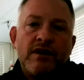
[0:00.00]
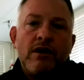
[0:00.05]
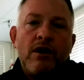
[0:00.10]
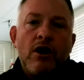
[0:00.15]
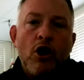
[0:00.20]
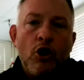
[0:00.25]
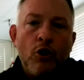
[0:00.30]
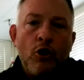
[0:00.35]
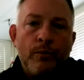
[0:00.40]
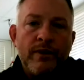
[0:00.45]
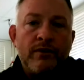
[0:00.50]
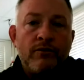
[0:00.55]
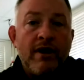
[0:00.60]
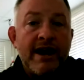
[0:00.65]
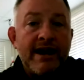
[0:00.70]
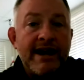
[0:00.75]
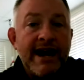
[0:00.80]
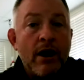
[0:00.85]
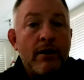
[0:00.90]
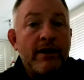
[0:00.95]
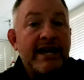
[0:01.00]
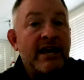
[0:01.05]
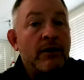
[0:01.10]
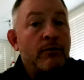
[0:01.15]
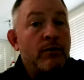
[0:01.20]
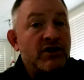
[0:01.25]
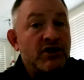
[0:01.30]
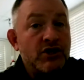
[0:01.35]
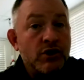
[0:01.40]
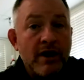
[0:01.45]
open. Right now, again,
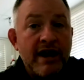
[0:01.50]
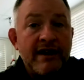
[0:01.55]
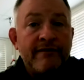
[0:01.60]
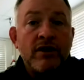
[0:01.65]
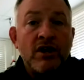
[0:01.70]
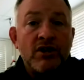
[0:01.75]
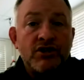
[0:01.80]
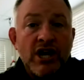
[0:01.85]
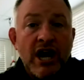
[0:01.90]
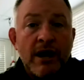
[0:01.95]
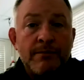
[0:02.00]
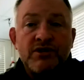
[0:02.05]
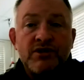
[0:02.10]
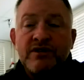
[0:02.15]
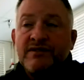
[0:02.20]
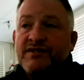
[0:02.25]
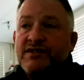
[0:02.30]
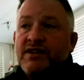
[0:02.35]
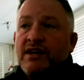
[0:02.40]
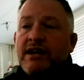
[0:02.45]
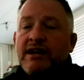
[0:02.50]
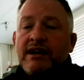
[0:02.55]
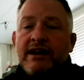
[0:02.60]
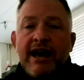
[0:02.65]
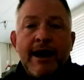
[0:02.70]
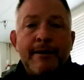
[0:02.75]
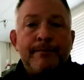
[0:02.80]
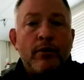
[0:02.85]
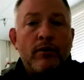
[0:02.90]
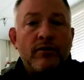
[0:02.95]
we do have lunch options
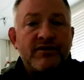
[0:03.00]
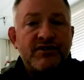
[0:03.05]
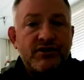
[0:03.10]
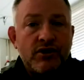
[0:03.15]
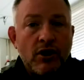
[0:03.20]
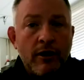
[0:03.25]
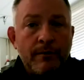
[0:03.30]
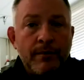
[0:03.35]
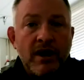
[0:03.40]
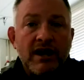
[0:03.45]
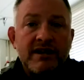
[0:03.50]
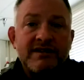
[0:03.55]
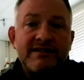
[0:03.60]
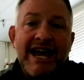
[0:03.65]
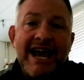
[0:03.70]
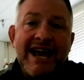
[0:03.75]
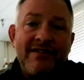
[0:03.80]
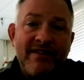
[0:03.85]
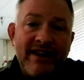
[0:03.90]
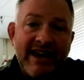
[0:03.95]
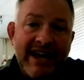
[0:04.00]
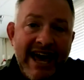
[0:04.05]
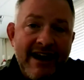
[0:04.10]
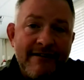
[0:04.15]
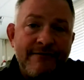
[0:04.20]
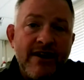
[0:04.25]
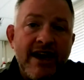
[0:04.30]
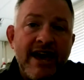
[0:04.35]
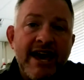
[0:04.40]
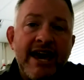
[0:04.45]
at both Starbucks and the
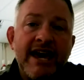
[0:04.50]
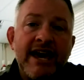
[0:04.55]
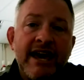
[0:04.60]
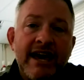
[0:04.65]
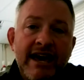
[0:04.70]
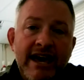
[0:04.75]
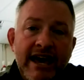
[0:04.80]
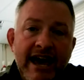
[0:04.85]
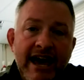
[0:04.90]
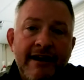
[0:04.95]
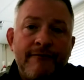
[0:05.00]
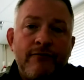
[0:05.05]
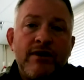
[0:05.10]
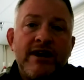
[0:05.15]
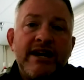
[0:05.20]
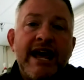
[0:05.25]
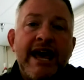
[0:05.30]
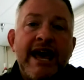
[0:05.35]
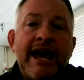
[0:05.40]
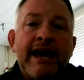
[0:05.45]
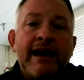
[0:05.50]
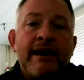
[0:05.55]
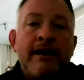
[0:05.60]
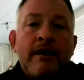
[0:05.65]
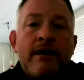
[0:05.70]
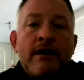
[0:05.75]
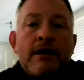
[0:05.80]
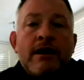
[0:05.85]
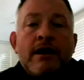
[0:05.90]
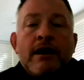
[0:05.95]
cafe every day.
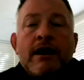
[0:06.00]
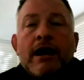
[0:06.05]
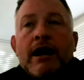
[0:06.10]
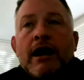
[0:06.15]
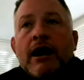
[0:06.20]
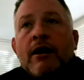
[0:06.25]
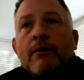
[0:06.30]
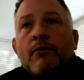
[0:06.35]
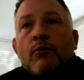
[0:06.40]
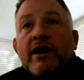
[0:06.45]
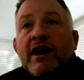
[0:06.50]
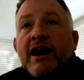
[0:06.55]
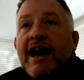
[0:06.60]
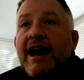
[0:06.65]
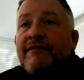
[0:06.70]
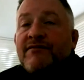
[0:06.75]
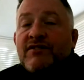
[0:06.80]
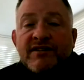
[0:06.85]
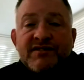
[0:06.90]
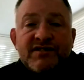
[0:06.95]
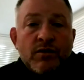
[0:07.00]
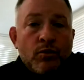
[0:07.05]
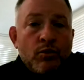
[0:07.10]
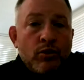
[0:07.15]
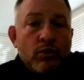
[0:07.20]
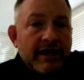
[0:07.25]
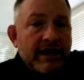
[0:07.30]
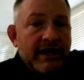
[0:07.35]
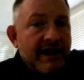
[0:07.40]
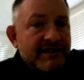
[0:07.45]
We have done some
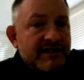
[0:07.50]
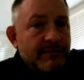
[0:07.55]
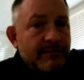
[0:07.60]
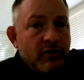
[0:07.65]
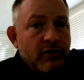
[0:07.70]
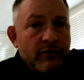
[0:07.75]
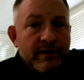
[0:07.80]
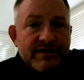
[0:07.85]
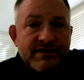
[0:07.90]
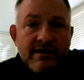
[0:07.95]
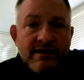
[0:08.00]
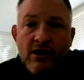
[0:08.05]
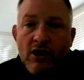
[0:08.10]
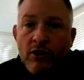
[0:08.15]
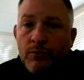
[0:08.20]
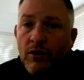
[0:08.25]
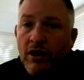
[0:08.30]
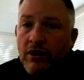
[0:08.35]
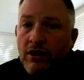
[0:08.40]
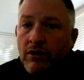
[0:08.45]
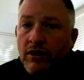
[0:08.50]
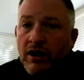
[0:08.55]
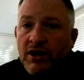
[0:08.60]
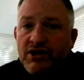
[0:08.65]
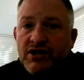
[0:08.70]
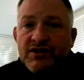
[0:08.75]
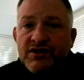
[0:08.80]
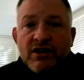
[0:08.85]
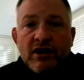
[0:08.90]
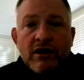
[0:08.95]
really nice improvements to the El Prado lunch.
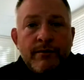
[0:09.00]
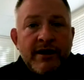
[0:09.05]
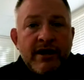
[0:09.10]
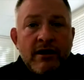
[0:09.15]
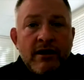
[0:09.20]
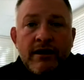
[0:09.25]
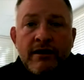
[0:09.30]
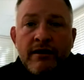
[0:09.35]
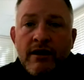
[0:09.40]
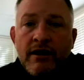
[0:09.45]
It's going to be a